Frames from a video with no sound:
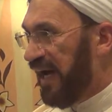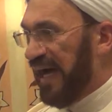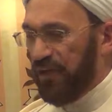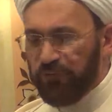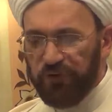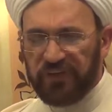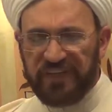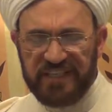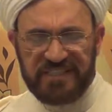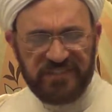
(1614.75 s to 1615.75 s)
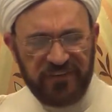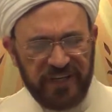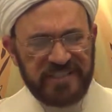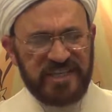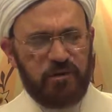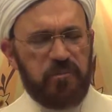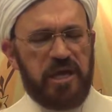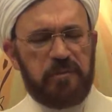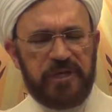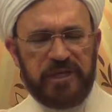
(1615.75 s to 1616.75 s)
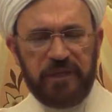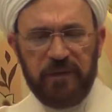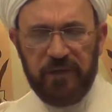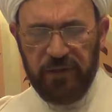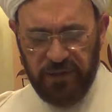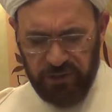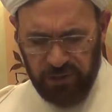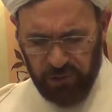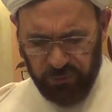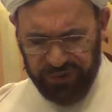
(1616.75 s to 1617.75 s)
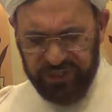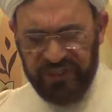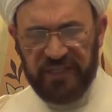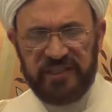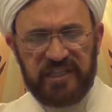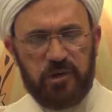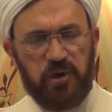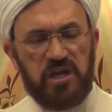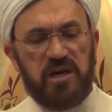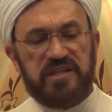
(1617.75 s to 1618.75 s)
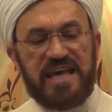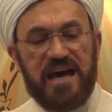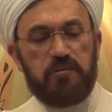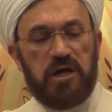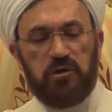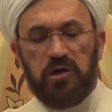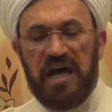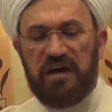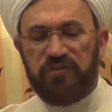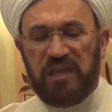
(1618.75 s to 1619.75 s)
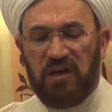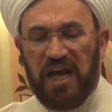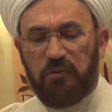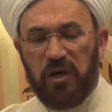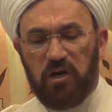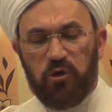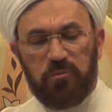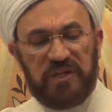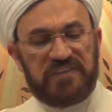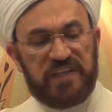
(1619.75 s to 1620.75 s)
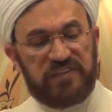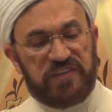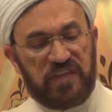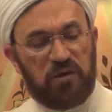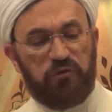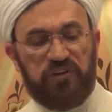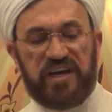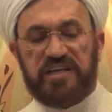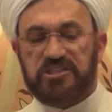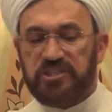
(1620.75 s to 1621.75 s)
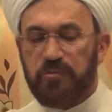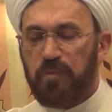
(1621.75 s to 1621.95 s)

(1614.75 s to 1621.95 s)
And for this reason, maybe we hear in the riwayat, "A'malu afdal a'mal ummati intidar al-faraj."